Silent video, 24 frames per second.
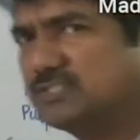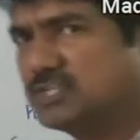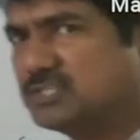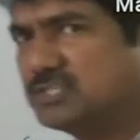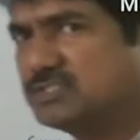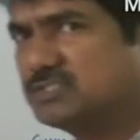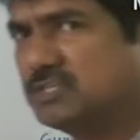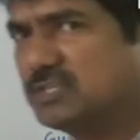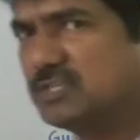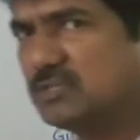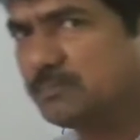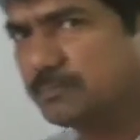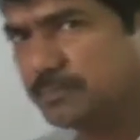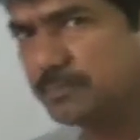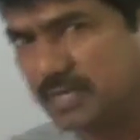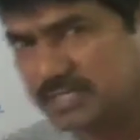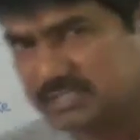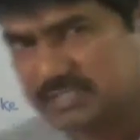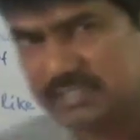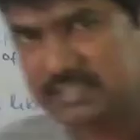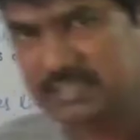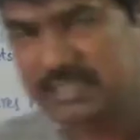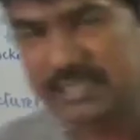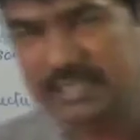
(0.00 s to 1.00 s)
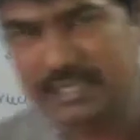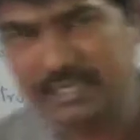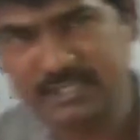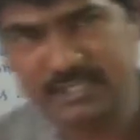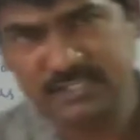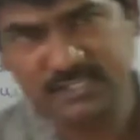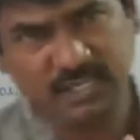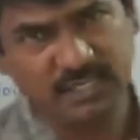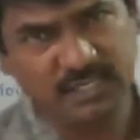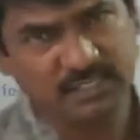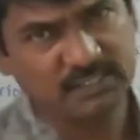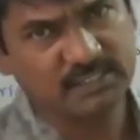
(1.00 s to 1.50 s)
structure present
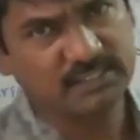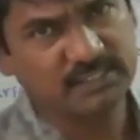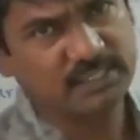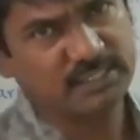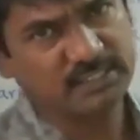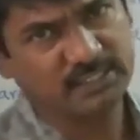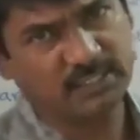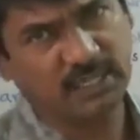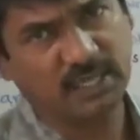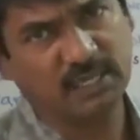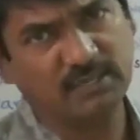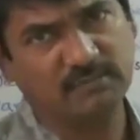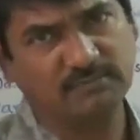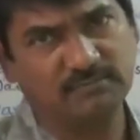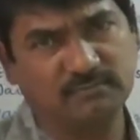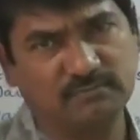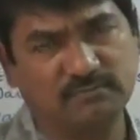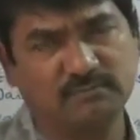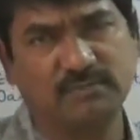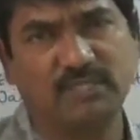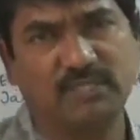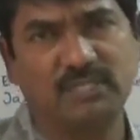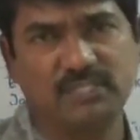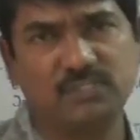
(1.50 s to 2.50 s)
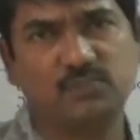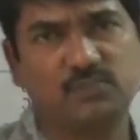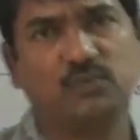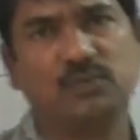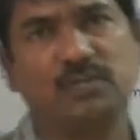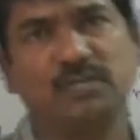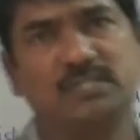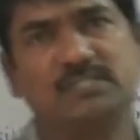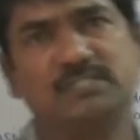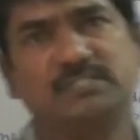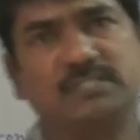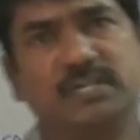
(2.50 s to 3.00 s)
inside the dentine, that is
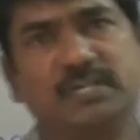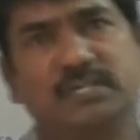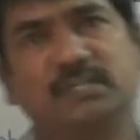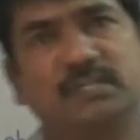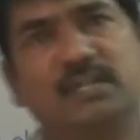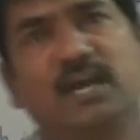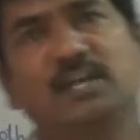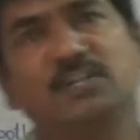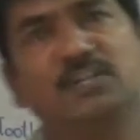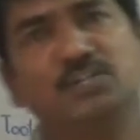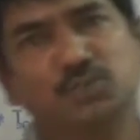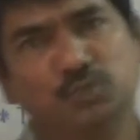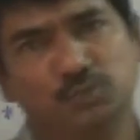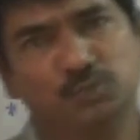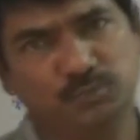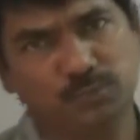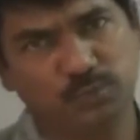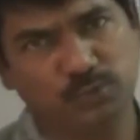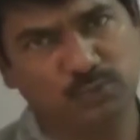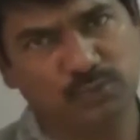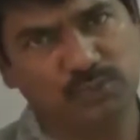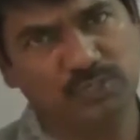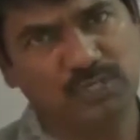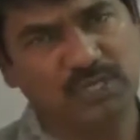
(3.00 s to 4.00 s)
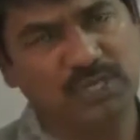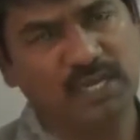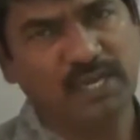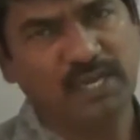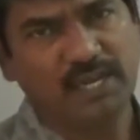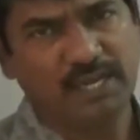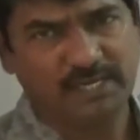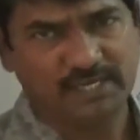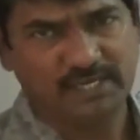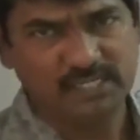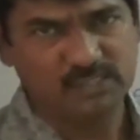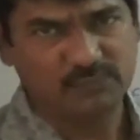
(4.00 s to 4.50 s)
called as dentine tubule.
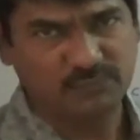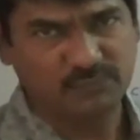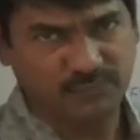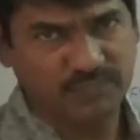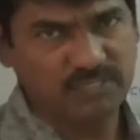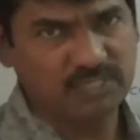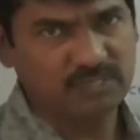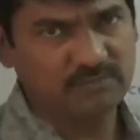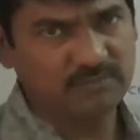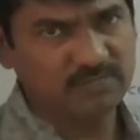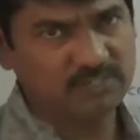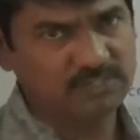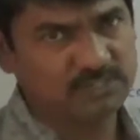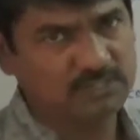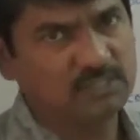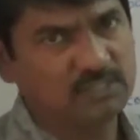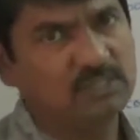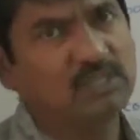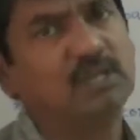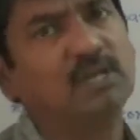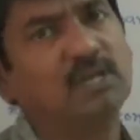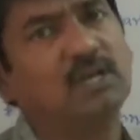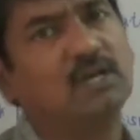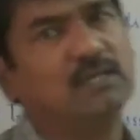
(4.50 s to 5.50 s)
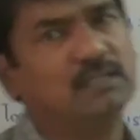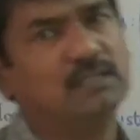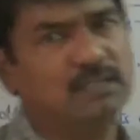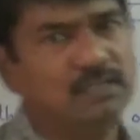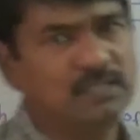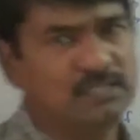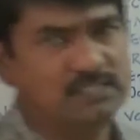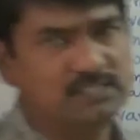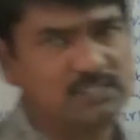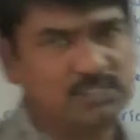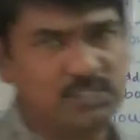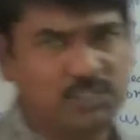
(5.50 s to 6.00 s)
It is filled with, that
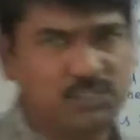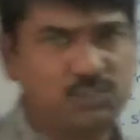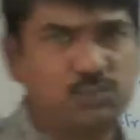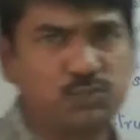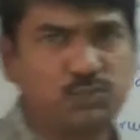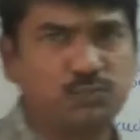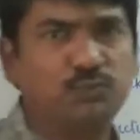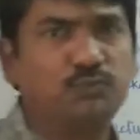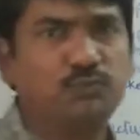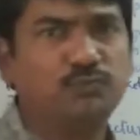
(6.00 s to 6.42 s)
is, tissue